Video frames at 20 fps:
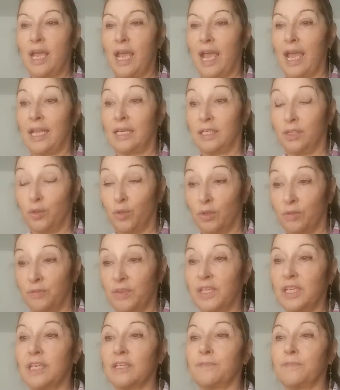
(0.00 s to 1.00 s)
and you're
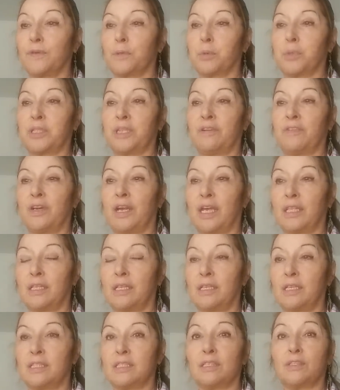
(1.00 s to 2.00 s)
vegan for whatever other
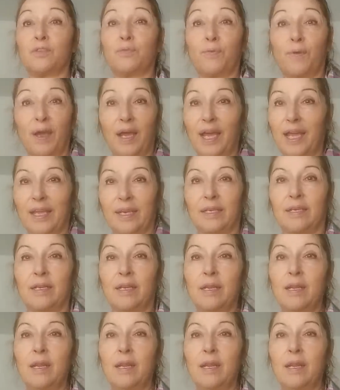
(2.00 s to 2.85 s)
reasons, fine.